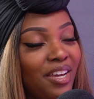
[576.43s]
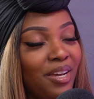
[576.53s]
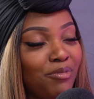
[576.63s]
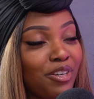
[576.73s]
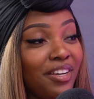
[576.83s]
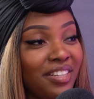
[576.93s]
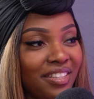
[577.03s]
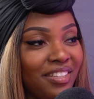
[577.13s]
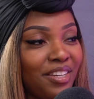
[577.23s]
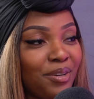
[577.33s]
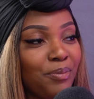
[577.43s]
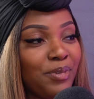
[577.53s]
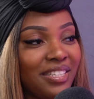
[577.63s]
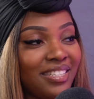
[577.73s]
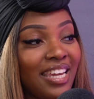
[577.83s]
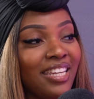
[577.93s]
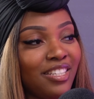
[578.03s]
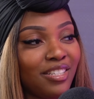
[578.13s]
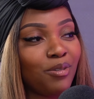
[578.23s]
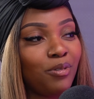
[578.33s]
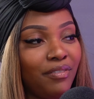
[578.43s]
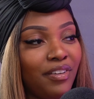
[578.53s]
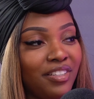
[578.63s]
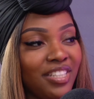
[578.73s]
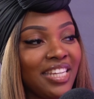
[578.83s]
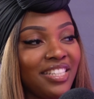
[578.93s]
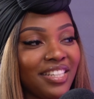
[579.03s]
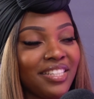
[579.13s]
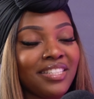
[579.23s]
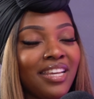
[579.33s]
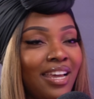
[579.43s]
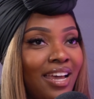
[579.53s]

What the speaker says: regarding, when we stage all of our changes.